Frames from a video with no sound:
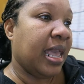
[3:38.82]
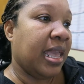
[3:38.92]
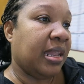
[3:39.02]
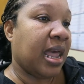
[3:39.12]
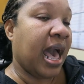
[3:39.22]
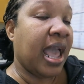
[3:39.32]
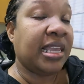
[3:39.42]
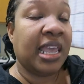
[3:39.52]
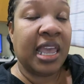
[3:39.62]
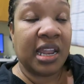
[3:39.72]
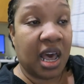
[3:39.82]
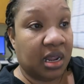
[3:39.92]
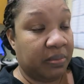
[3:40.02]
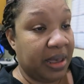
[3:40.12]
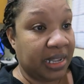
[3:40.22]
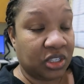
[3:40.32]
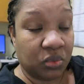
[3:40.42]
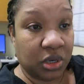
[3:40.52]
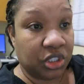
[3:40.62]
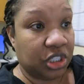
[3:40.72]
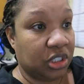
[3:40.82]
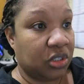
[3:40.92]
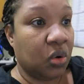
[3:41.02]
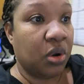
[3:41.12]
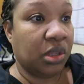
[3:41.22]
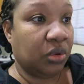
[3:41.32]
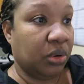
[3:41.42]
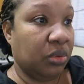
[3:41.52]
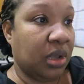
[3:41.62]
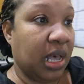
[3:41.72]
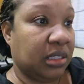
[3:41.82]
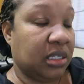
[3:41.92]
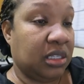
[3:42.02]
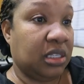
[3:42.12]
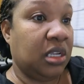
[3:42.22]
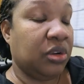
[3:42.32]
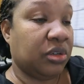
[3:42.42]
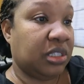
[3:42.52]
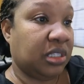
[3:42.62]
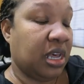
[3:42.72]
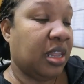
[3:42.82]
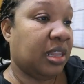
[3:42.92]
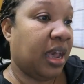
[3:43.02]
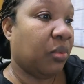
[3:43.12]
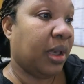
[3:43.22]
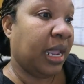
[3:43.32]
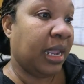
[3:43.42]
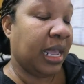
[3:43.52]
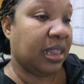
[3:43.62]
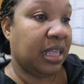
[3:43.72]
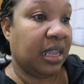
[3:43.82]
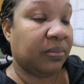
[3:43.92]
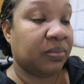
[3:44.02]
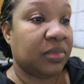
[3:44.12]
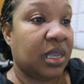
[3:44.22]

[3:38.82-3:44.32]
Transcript: And I cannot imagine what she's going through to see your son that way and then